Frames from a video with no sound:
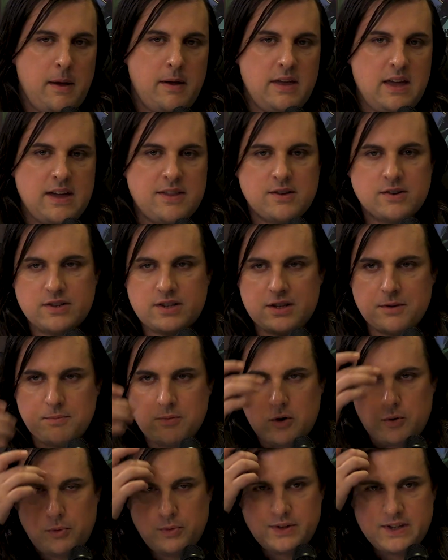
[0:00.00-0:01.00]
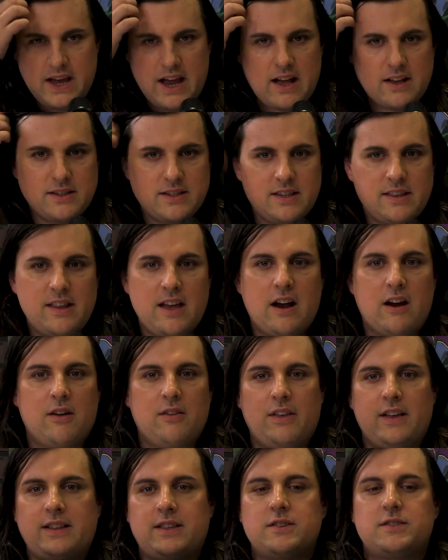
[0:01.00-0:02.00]
Yeah, there's some cool towns in
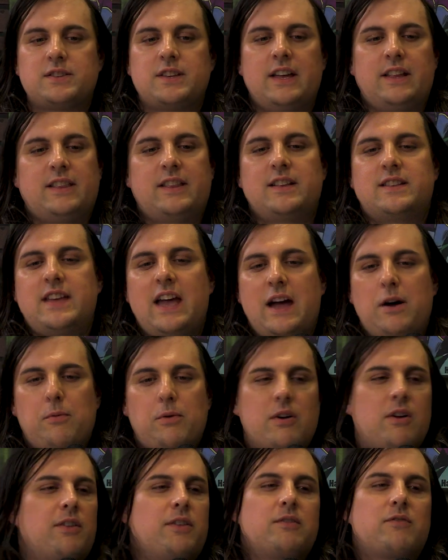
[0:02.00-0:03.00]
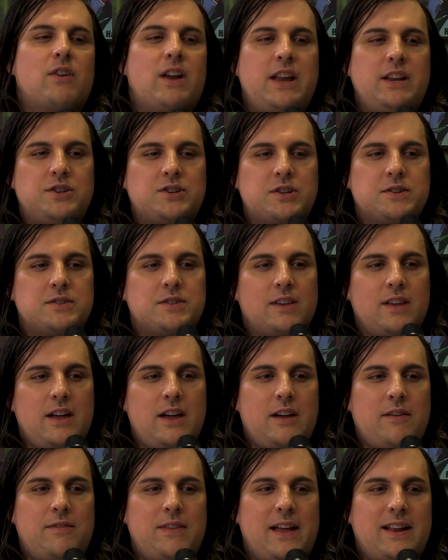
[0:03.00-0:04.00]
there. Like there's like the town where all the Rangers
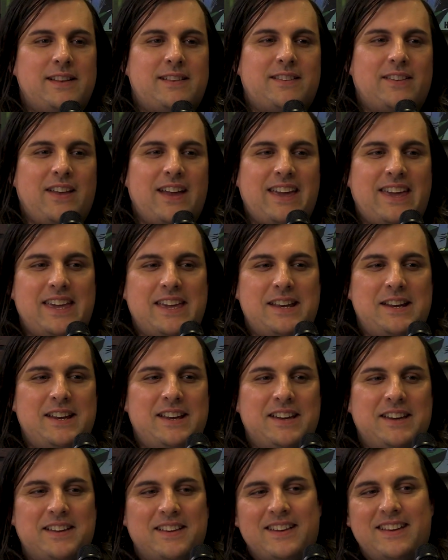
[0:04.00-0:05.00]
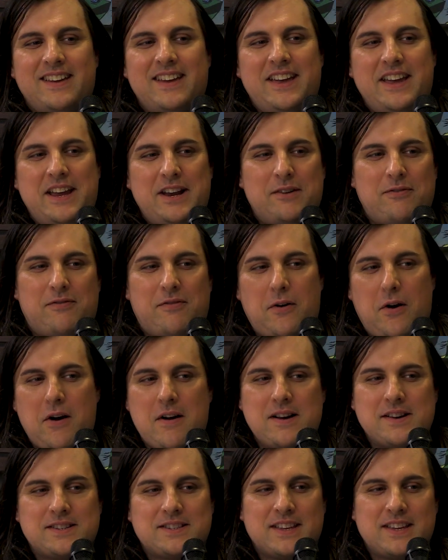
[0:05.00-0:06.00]
live. That it's like in a
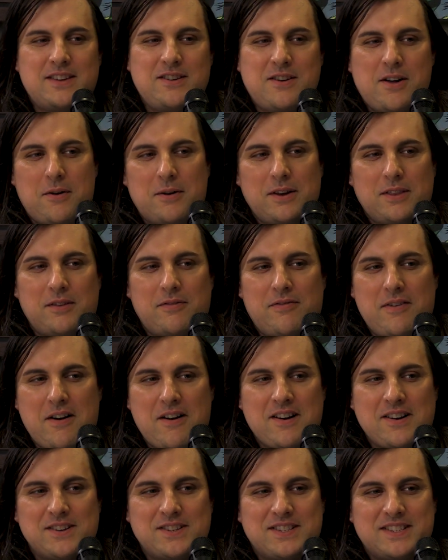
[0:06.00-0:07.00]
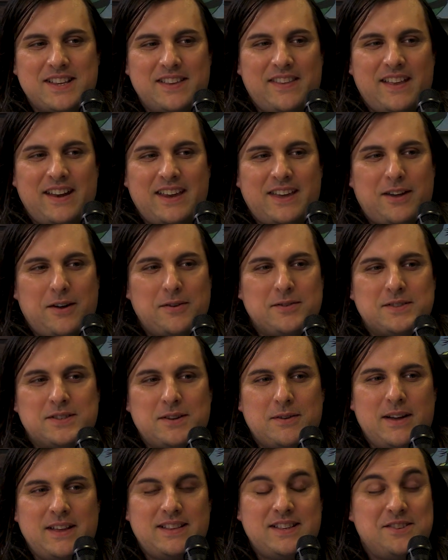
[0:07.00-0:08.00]
forest, like you go into the forest and then it goes
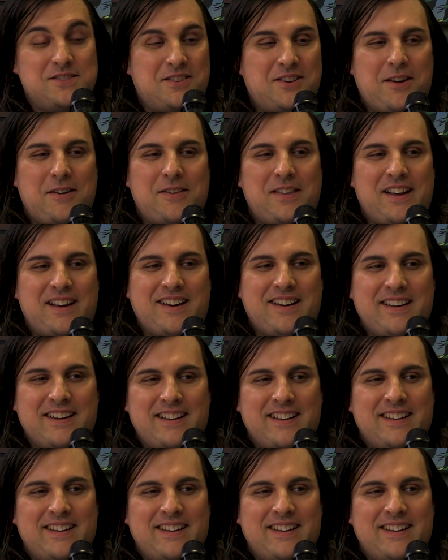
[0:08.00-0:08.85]
to it. Did you go there?